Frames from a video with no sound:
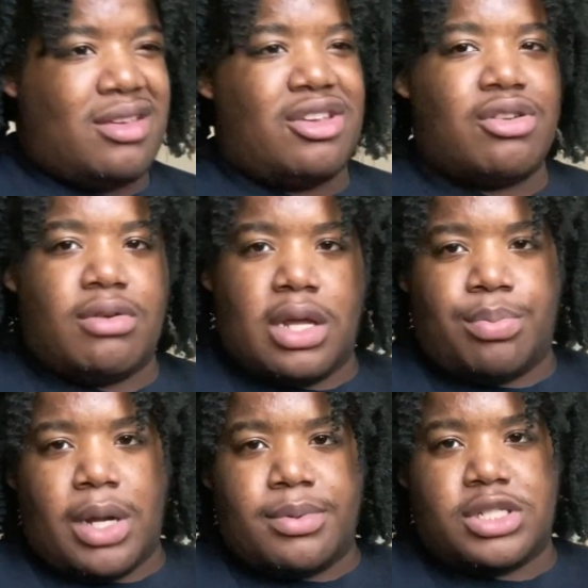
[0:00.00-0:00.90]
You know what I
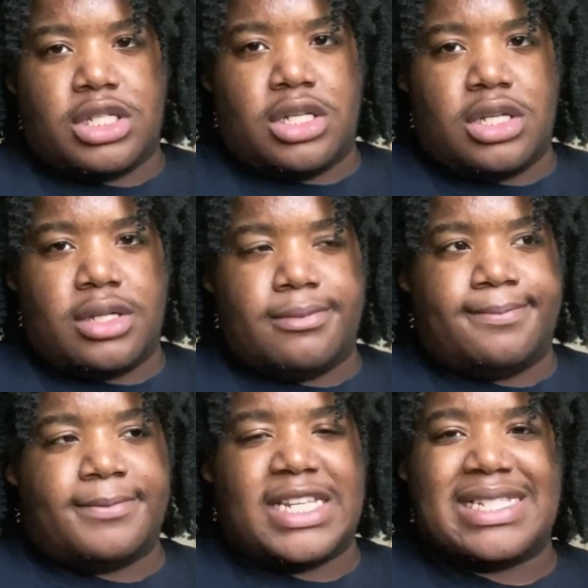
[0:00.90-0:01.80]
probably should have done?
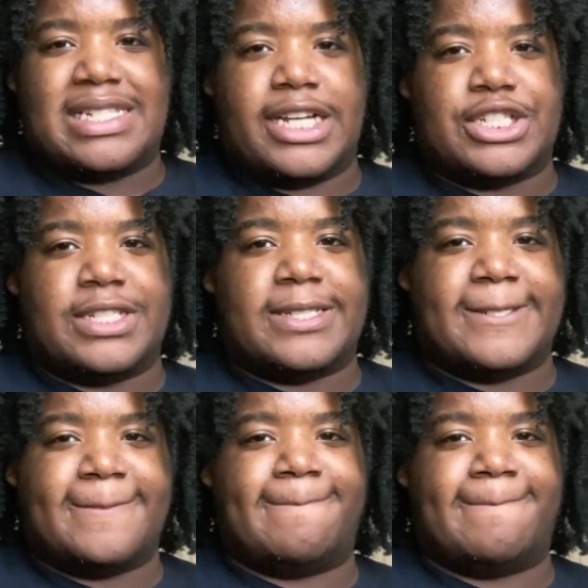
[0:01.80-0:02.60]
Is sections.